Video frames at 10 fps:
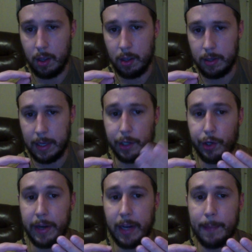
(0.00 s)
he had a
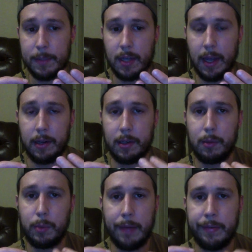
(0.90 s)
great game tonight.
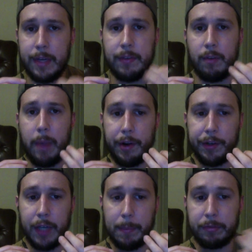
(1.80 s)
He'd have an even better
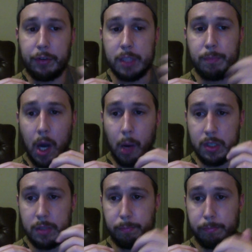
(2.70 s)
game if Chris Paul
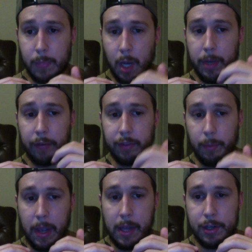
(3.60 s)
was coming off the
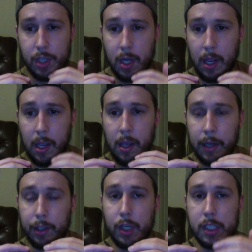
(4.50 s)
bench,
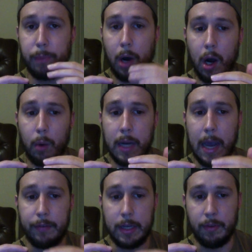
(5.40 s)
and Chris Paul would
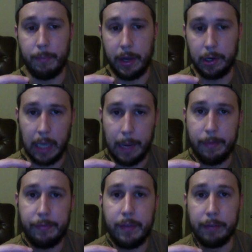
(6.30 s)
have an even better game
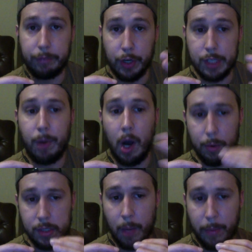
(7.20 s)
if Chris Paul
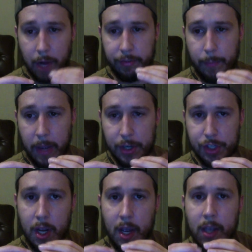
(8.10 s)
was coming off the
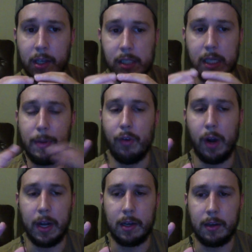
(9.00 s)
bench, because he'd be
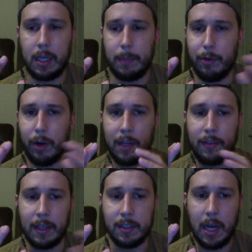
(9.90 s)
running
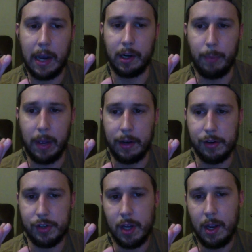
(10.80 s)
the entire
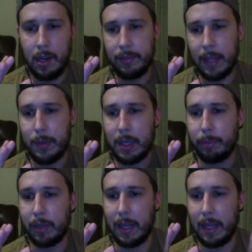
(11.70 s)
bench. And then we could play